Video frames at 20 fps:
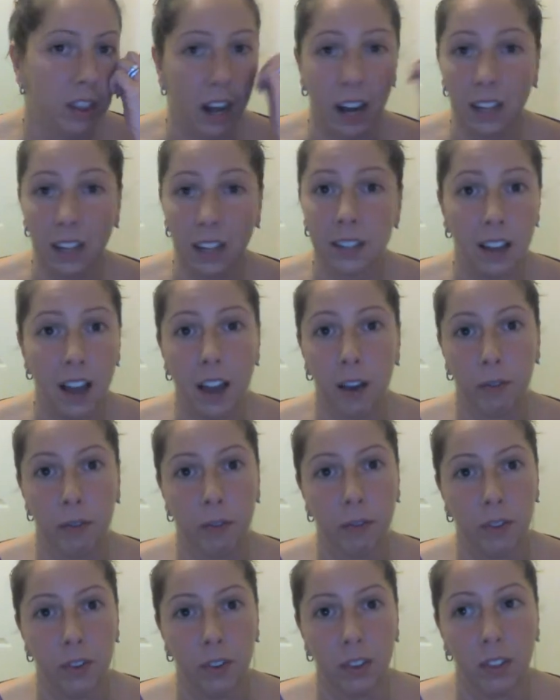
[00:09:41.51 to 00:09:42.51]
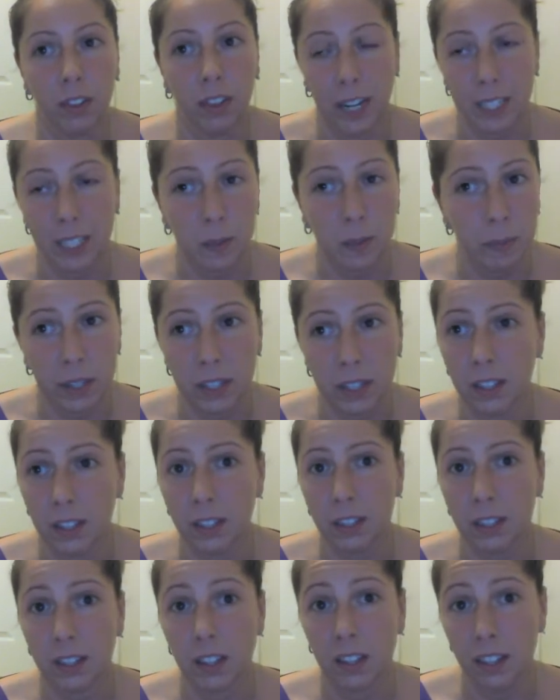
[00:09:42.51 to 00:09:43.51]
That's life. That's
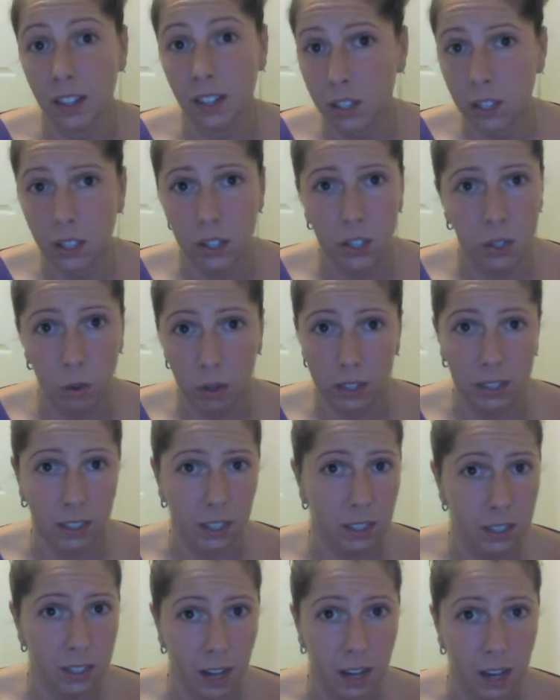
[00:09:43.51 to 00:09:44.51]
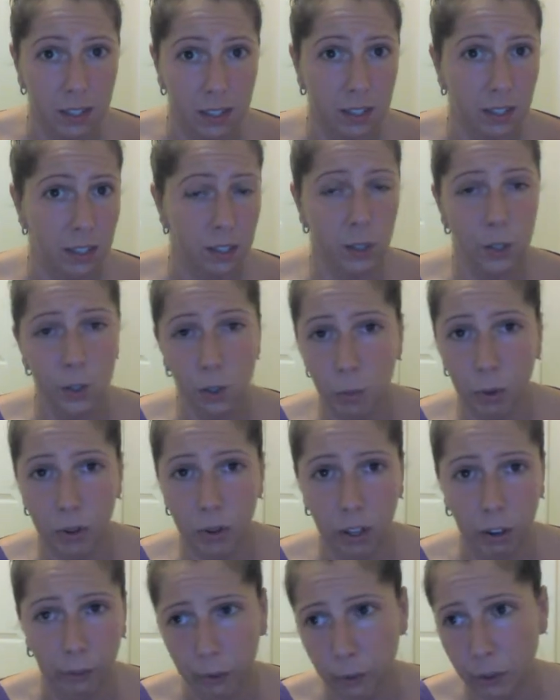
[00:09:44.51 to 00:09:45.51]
business. This is your success. This is you
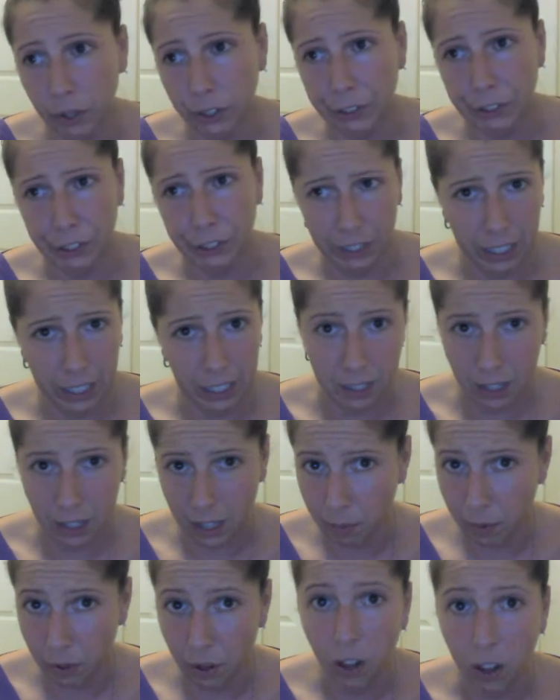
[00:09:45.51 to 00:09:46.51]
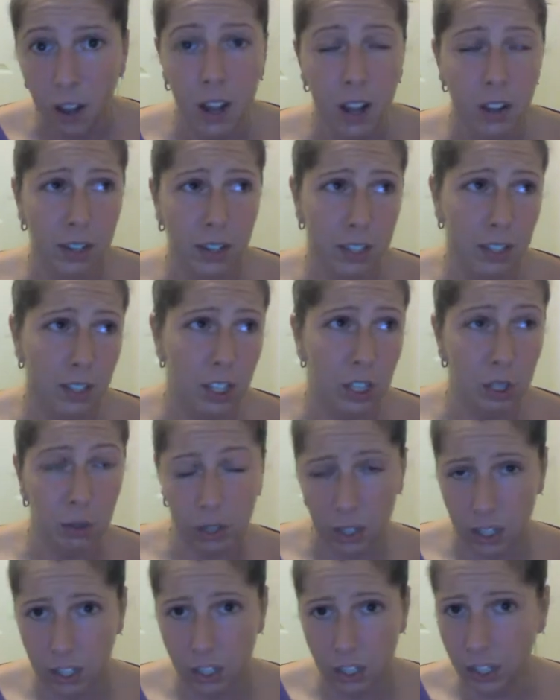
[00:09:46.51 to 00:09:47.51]
putting food on your kids' table. This is
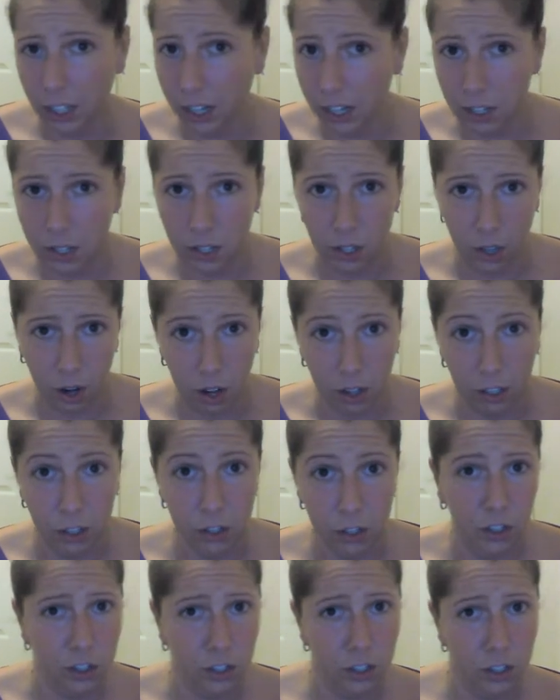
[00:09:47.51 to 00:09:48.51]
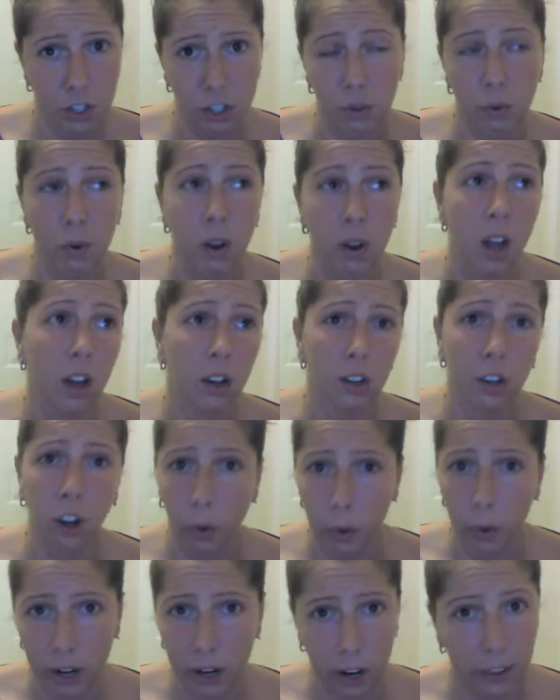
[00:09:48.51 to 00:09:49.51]
you sending your kids to college. This is you
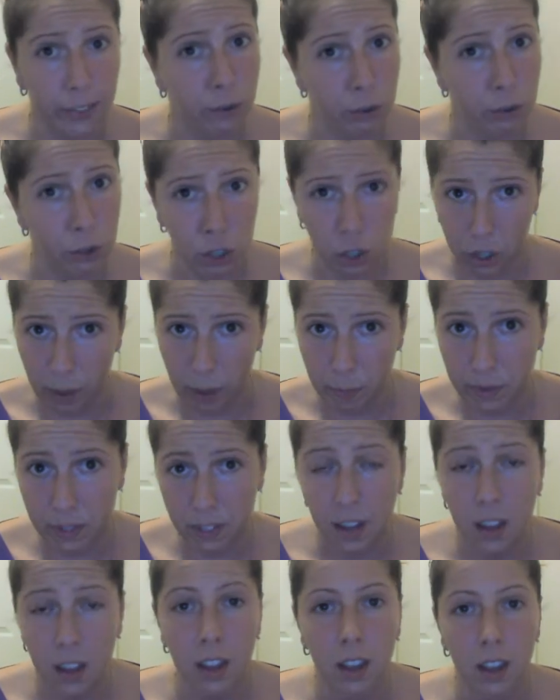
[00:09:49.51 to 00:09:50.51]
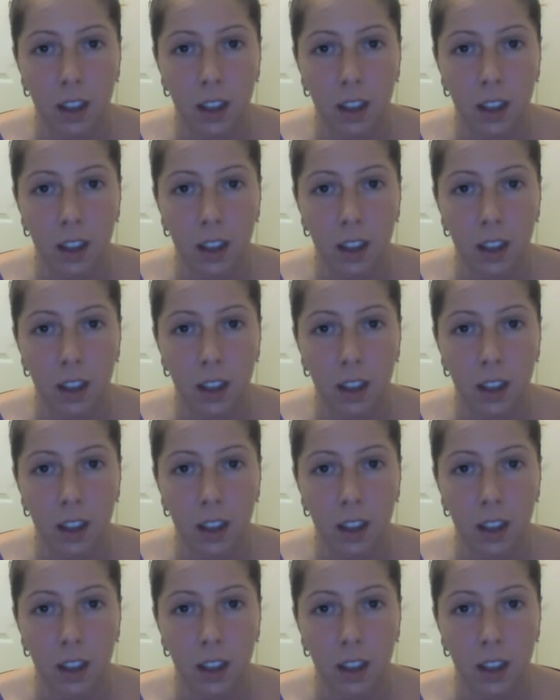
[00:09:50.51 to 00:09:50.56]
going on those trips.